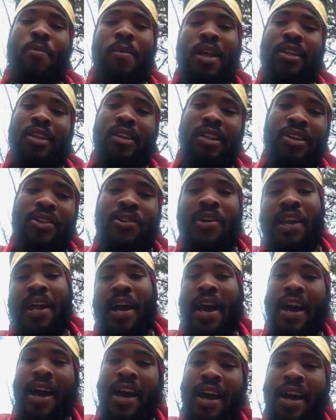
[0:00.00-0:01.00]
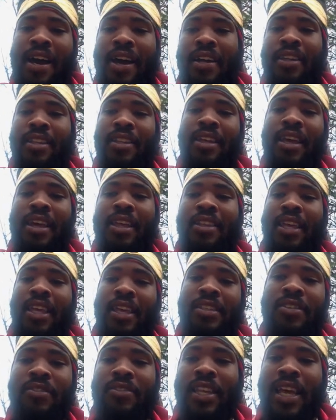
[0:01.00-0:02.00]
melanin or not and
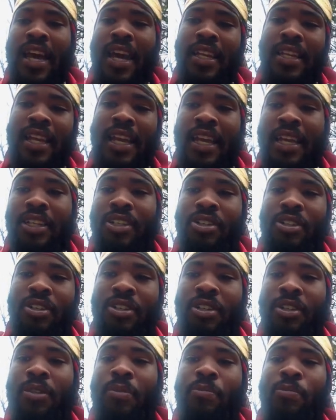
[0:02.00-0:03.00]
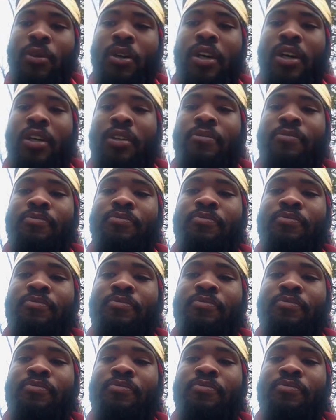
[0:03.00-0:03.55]
things of that nature. But